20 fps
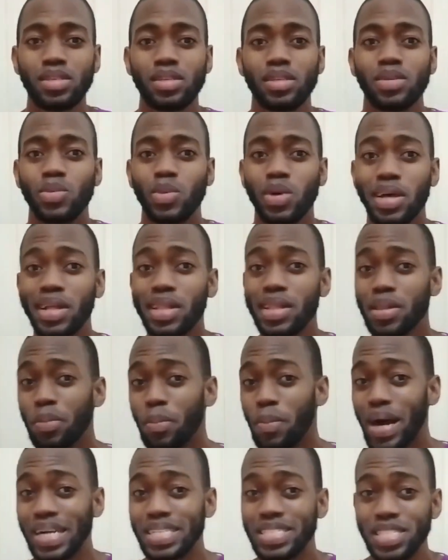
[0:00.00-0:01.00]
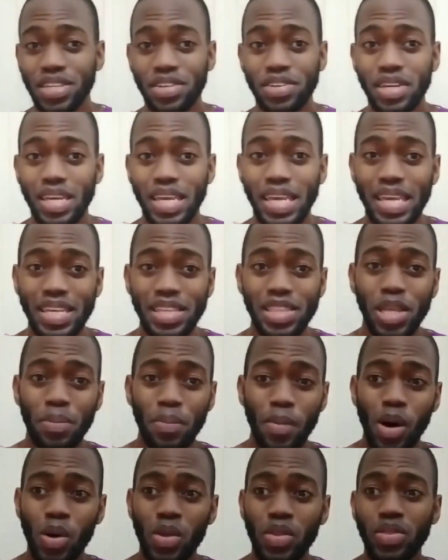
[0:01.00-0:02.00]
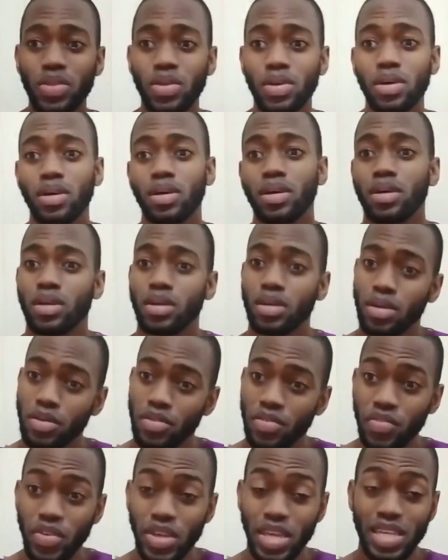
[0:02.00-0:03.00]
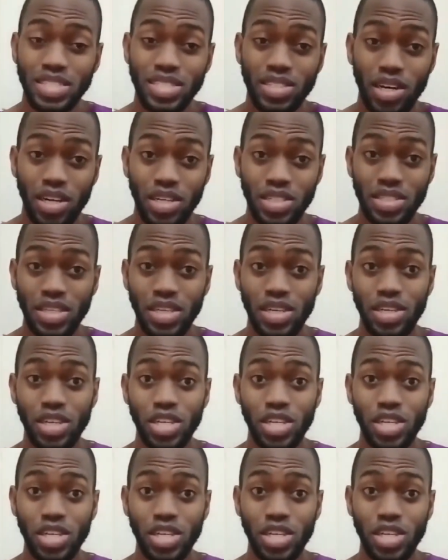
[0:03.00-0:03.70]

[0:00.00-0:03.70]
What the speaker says: Well, bacteria in the mouth feeds on the